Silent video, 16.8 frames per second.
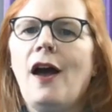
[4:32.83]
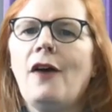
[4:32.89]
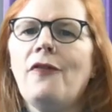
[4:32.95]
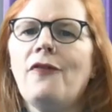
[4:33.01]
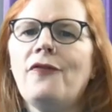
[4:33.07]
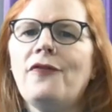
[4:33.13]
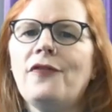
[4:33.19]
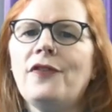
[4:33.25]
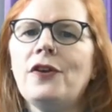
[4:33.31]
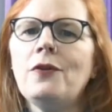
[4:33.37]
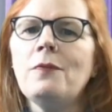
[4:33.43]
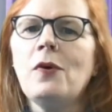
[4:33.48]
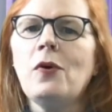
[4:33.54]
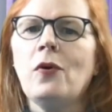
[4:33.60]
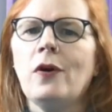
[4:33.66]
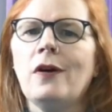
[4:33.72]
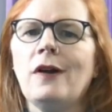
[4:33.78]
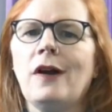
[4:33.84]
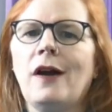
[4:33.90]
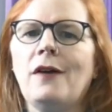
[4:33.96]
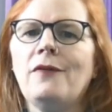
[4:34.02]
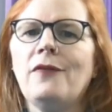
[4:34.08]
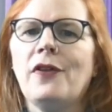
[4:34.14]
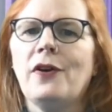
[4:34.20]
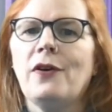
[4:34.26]
A few more
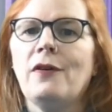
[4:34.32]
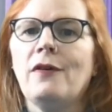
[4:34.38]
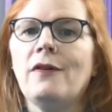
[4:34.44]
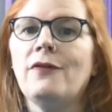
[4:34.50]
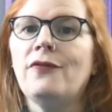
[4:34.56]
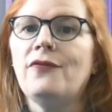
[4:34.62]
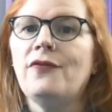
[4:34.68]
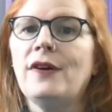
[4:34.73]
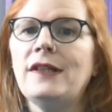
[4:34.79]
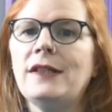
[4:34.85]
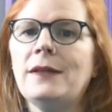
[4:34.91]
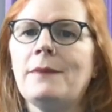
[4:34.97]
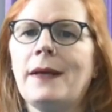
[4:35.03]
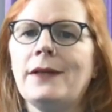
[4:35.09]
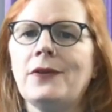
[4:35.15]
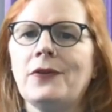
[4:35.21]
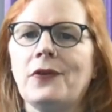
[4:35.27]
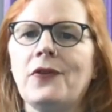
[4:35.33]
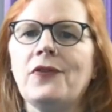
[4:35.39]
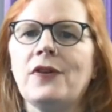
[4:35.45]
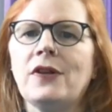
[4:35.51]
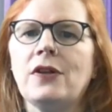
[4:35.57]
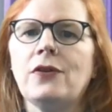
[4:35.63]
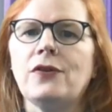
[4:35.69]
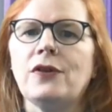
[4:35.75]
of their fundamentals
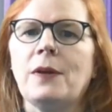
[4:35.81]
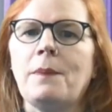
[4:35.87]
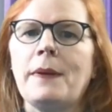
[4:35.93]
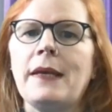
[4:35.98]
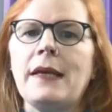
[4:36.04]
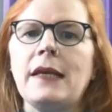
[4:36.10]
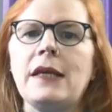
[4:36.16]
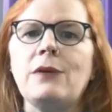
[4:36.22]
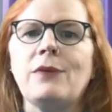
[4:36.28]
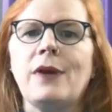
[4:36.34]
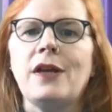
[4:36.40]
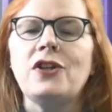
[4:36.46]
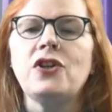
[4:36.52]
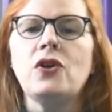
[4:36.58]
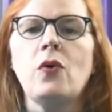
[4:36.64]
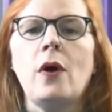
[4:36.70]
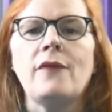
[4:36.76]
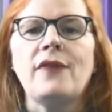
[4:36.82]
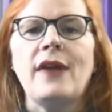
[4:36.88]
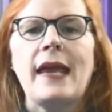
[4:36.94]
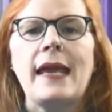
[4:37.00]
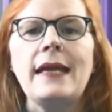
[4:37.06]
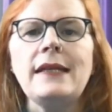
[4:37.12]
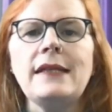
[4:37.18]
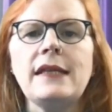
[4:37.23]
include a PE ratio of
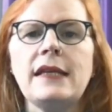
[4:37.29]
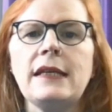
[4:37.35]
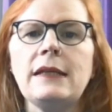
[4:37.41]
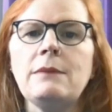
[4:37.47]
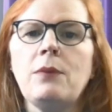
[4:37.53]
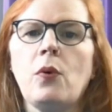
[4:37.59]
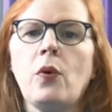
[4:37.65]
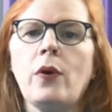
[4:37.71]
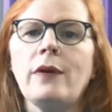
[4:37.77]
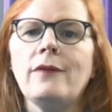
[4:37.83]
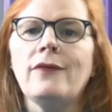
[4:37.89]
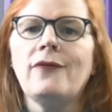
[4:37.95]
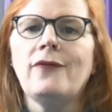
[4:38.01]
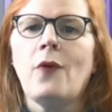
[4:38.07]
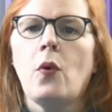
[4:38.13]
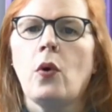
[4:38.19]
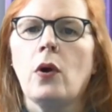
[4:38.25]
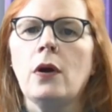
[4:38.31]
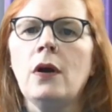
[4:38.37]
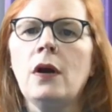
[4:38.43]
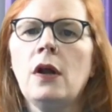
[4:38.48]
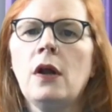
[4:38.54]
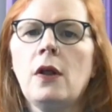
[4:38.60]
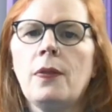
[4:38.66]
18.4.